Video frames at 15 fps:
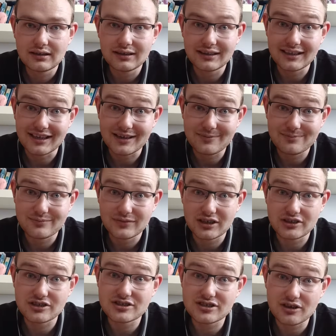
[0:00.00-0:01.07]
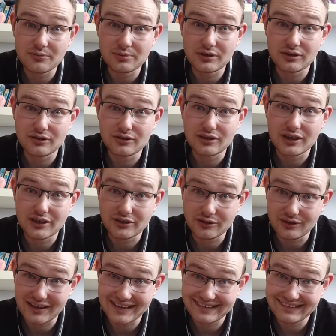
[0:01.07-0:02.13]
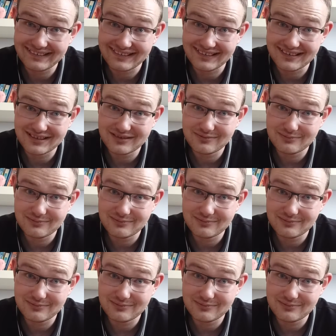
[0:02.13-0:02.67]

Yeah, I just hope you learn your lesson,